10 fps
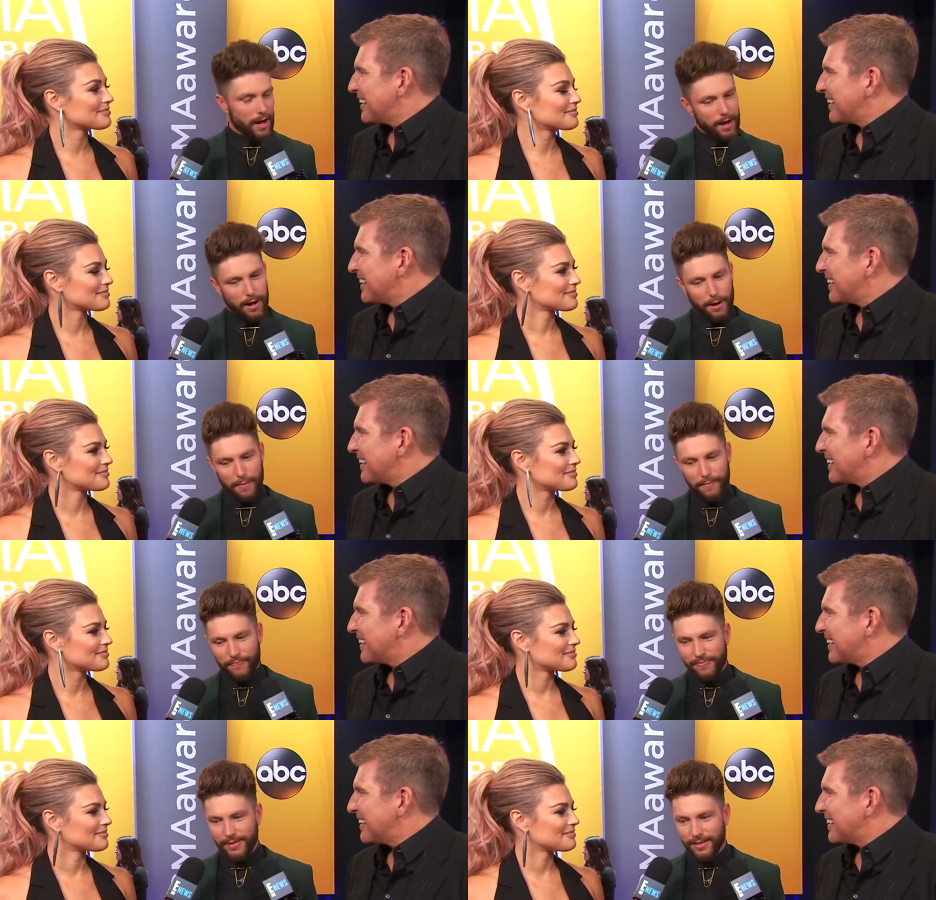Speaker 1: Um,
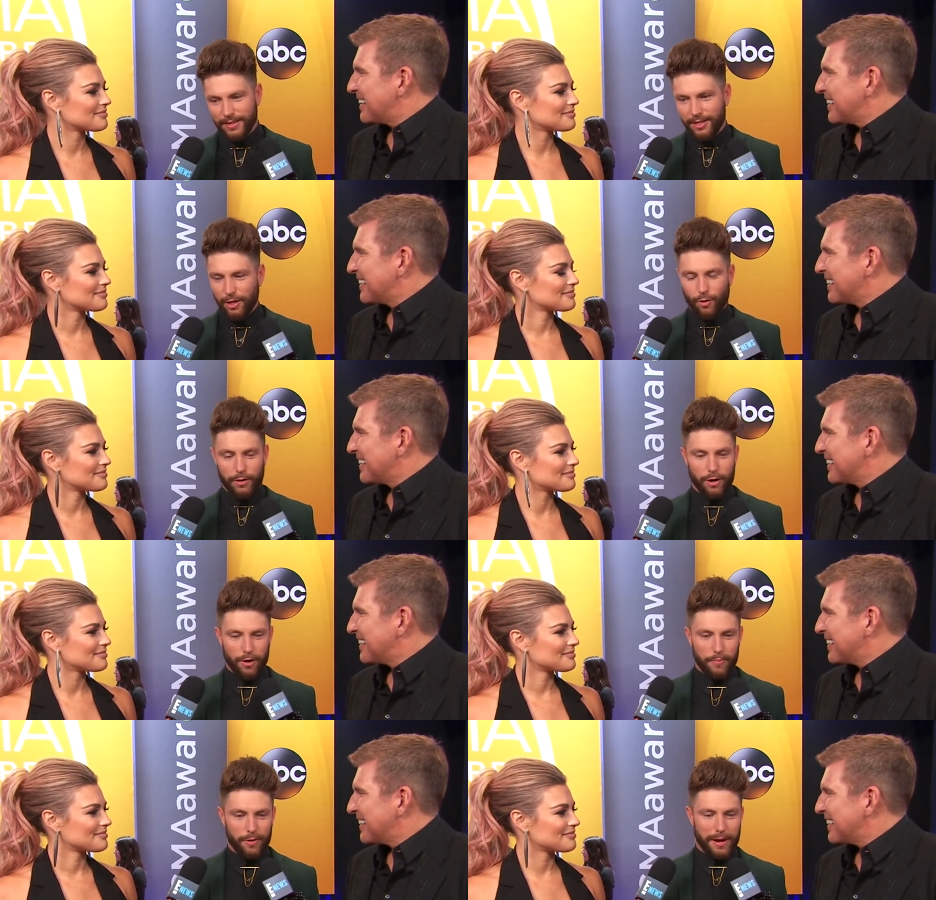good Lord,
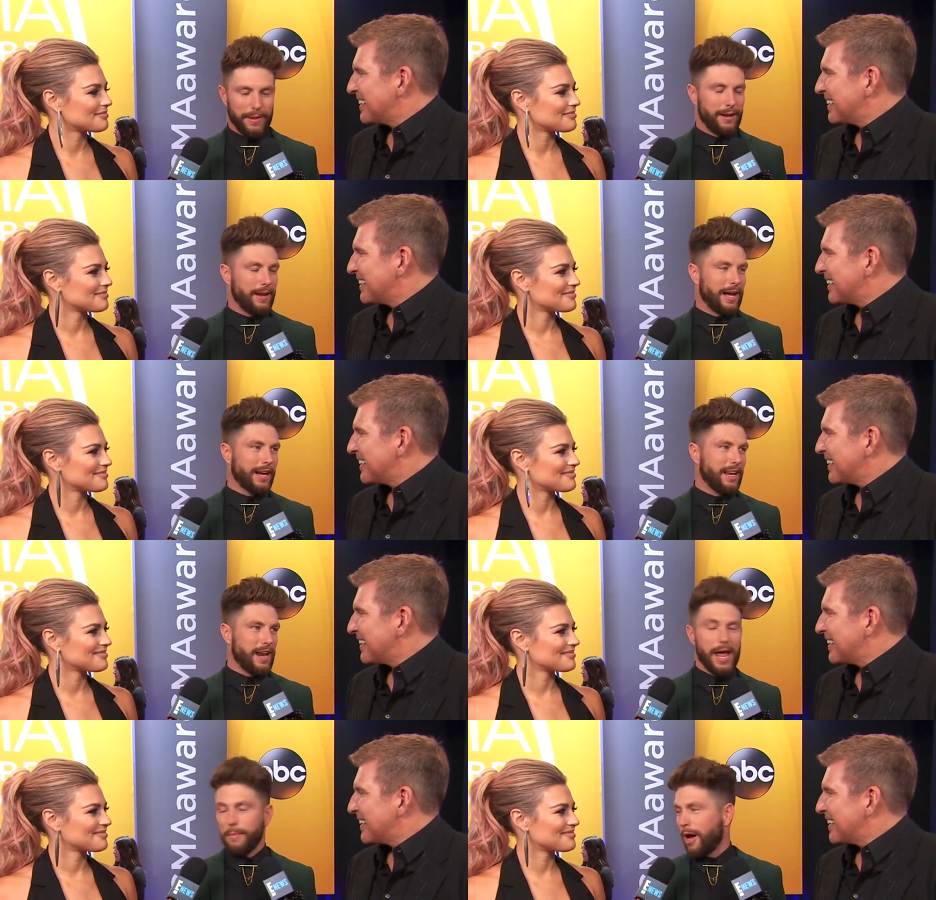Gar I mean, I
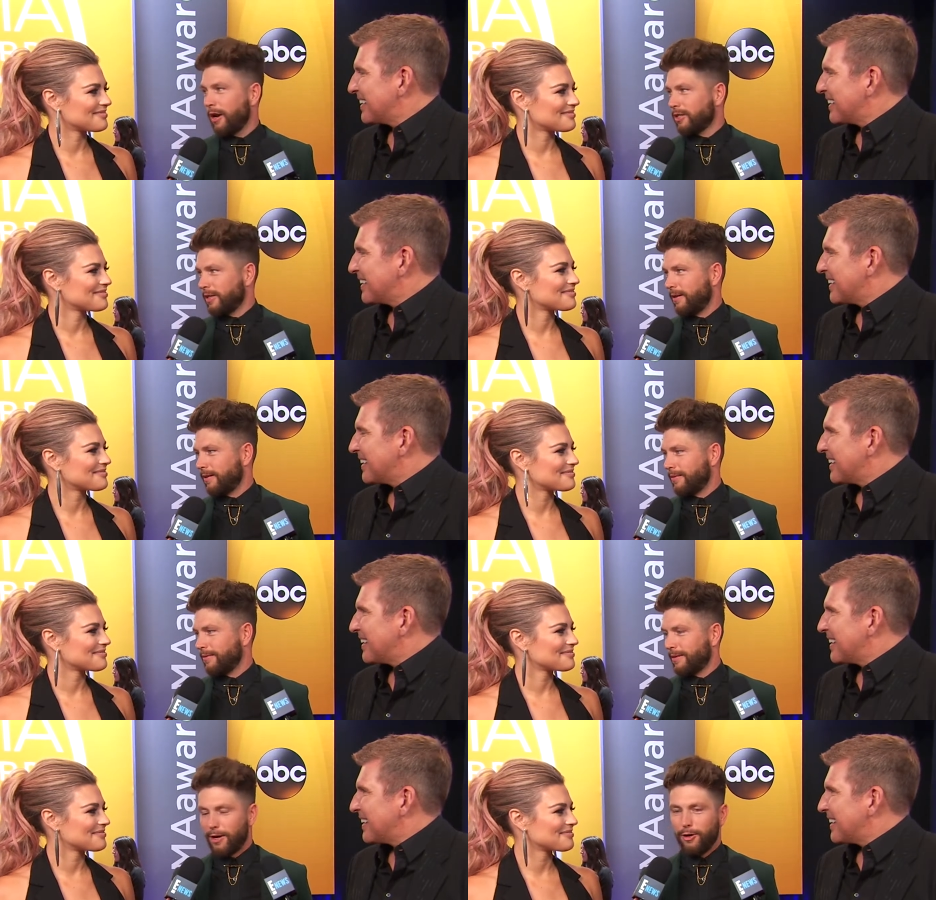can name, honestly,
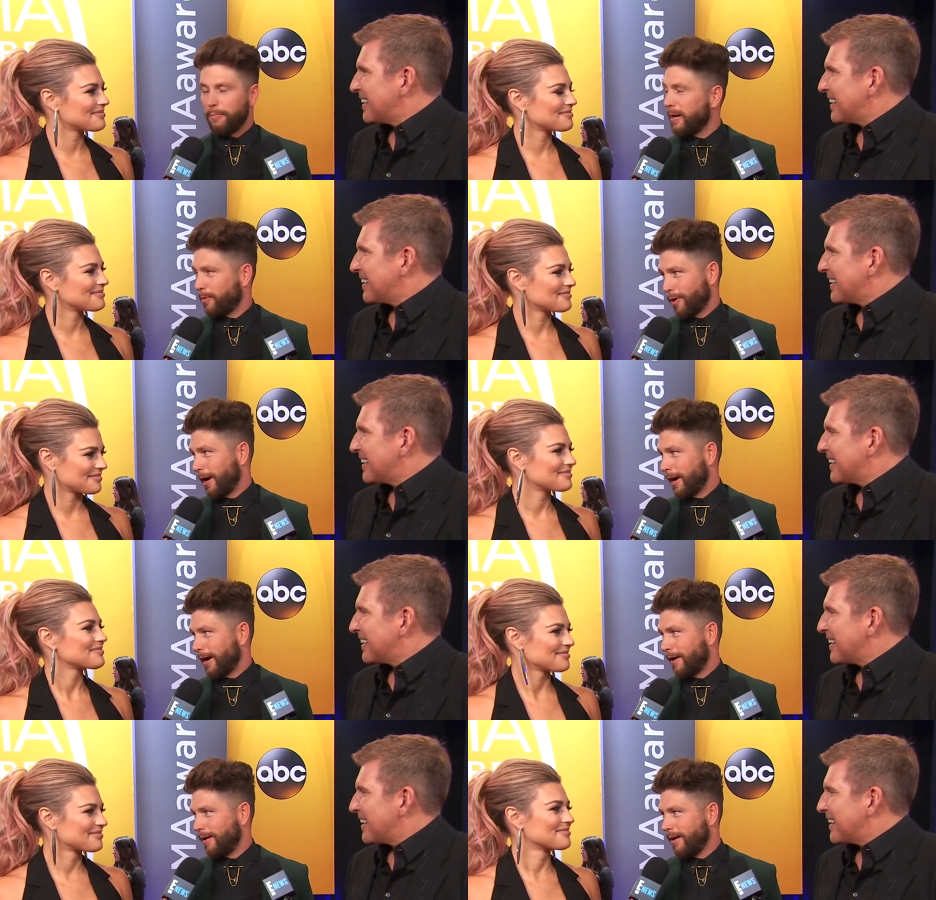100 people right
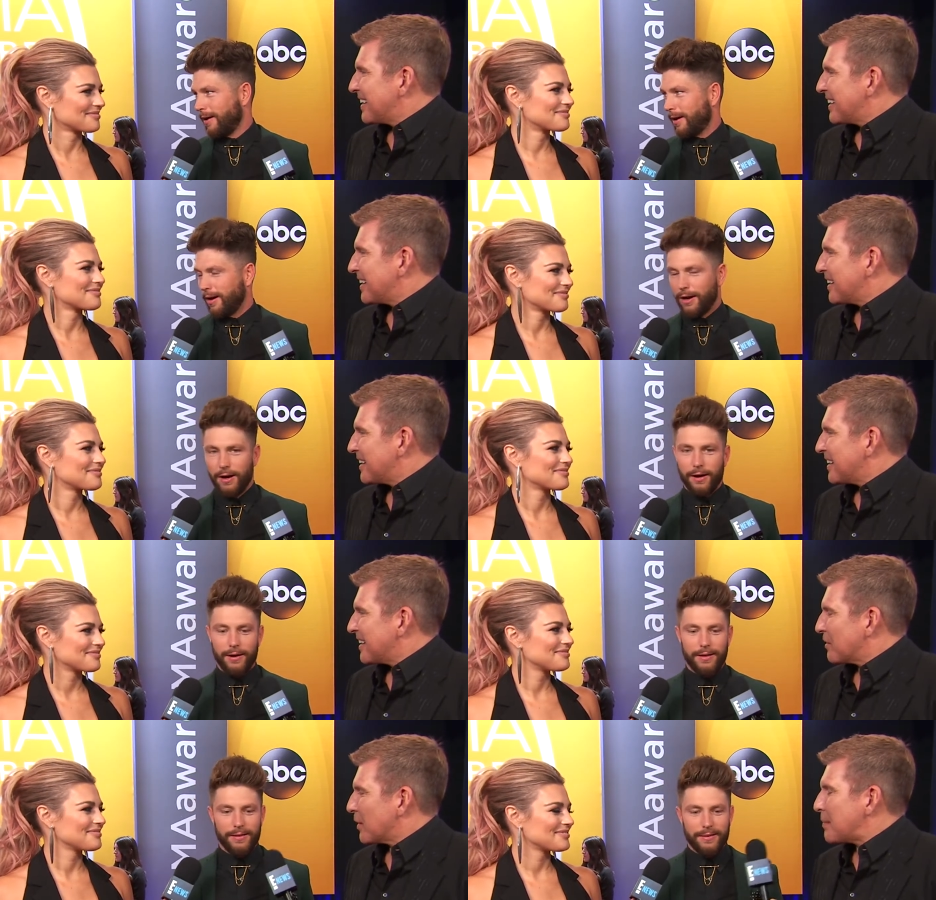now. Uh,
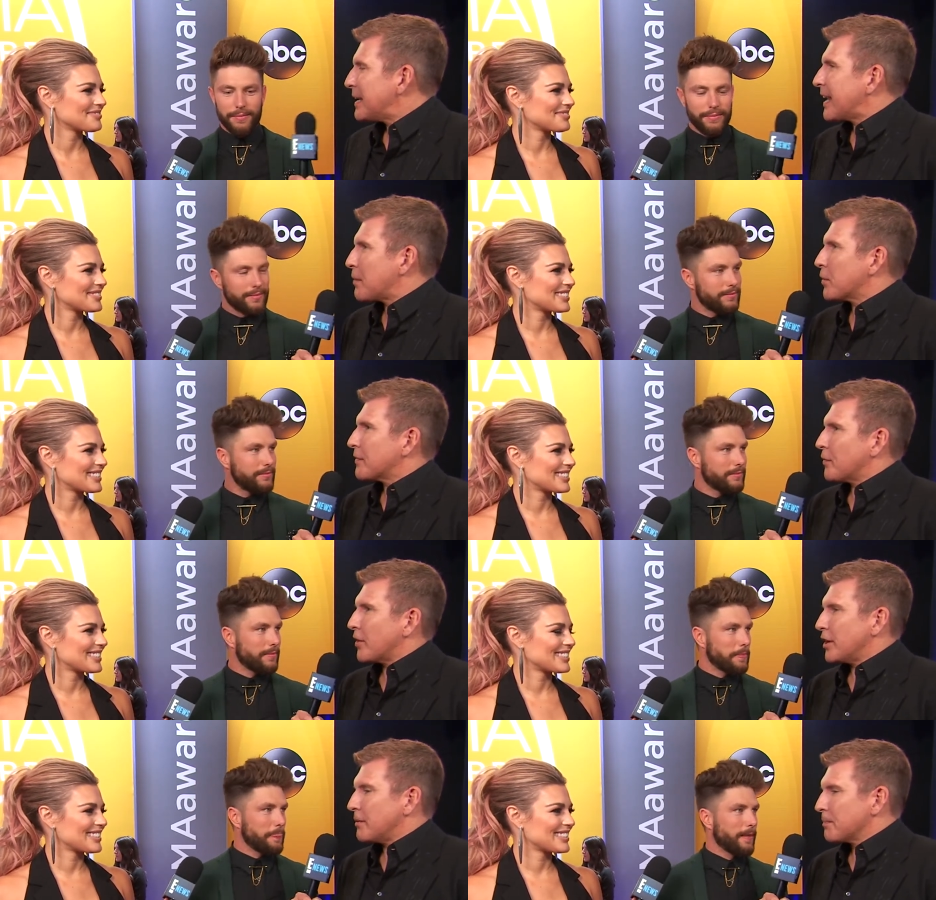
Speaker 2: well, let me name one
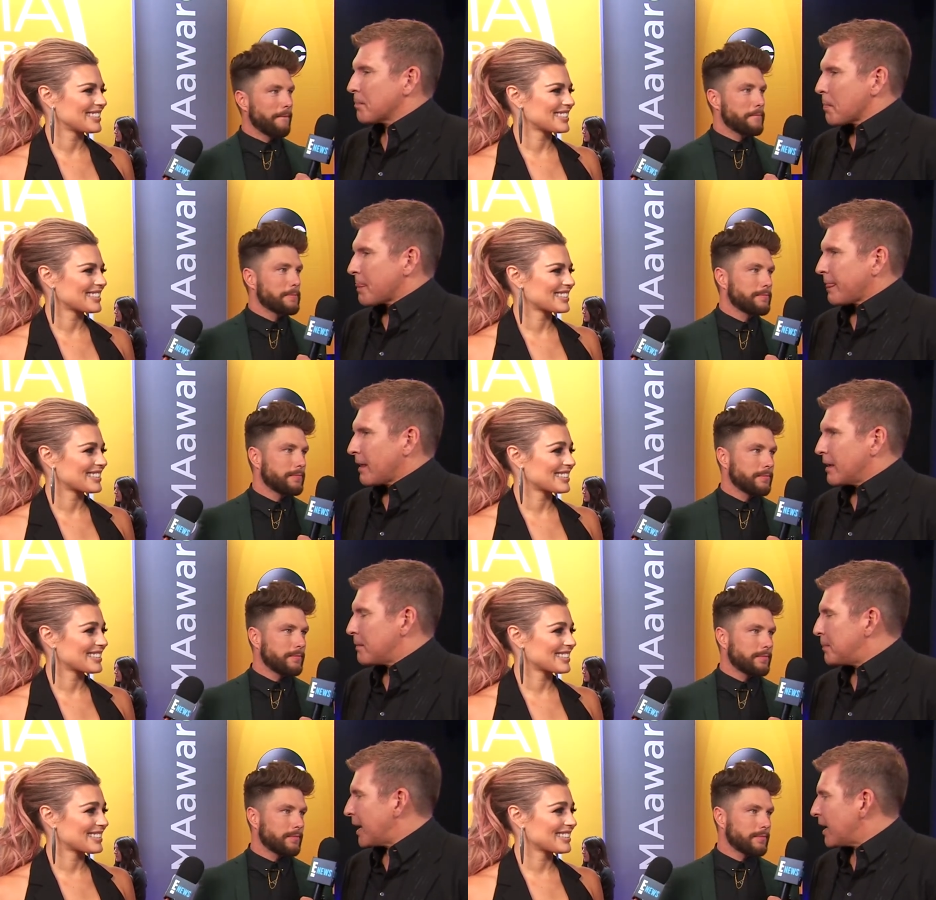for you.
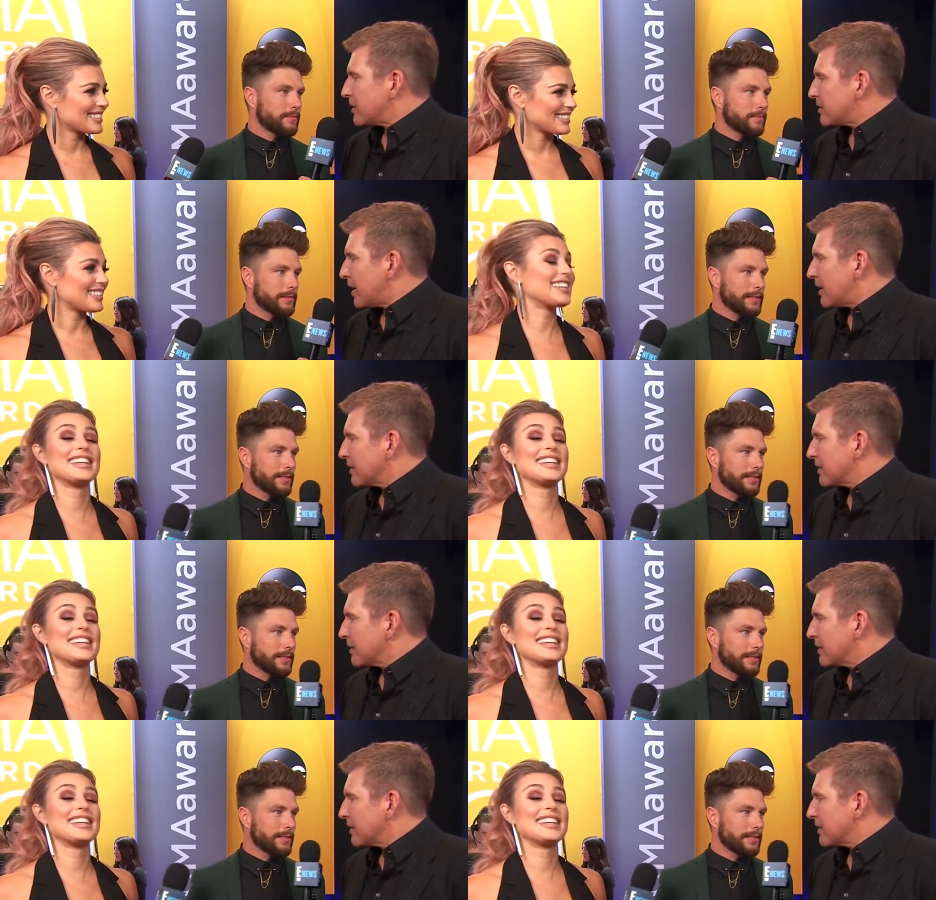Beyonce.